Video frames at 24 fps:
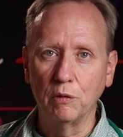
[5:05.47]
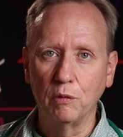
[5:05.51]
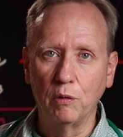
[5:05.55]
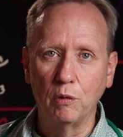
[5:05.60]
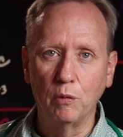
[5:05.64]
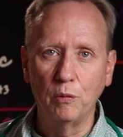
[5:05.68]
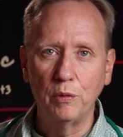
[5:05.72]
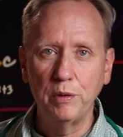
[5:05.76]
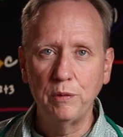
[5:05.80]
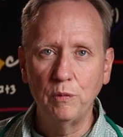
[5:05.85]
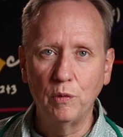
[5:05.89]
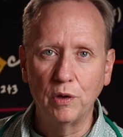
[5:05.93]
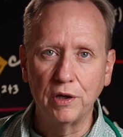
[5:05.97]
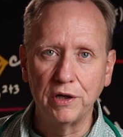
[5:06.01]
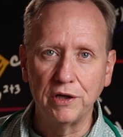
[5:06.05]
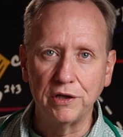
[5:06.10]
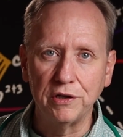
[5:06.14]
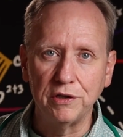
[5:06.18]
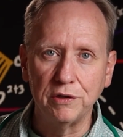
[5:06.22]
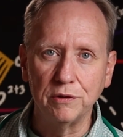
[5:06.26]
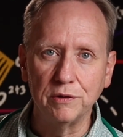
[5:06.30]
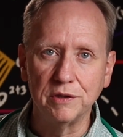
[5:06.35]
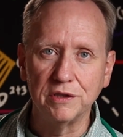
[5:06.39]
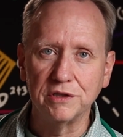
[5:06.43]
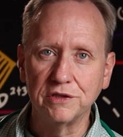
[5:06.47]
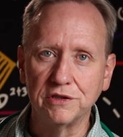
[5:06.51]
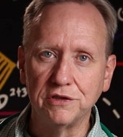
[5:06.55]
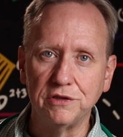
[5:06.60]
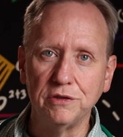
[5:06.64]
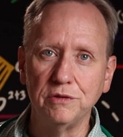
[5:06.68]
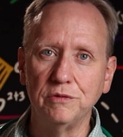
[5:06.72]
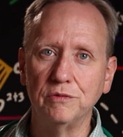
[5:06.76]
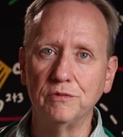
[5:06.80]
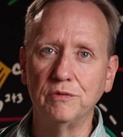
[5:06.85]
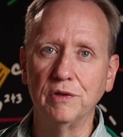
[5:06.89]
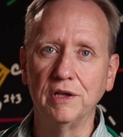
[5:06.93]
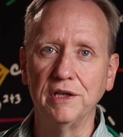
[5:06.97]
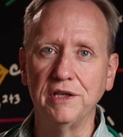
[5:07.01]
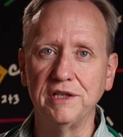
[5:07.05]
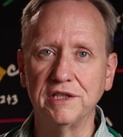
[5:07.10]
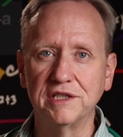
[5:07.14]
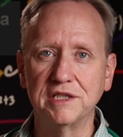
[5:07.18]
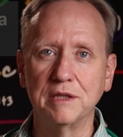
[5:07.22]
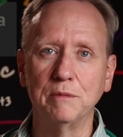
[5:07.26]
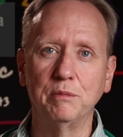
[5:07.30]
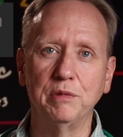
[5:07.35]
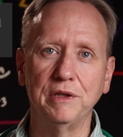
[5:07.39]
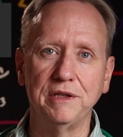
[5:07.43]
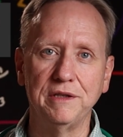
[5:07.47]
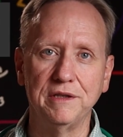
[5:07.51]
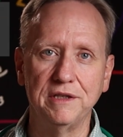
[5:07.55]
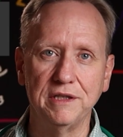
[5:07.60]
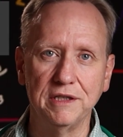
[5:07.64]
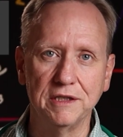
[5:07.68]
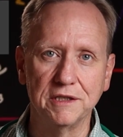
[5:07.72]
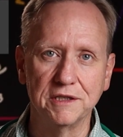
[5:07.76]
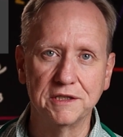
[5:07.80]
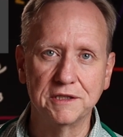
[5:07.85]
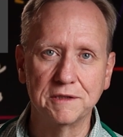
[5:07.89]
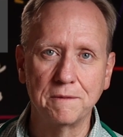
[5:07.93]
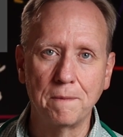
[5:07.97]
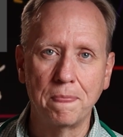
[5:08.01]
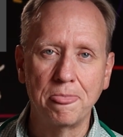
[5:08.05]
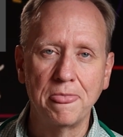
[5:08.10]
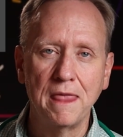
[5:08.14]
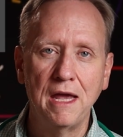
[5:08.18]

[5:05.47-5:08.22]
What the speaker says: what we want to do is do really simply this.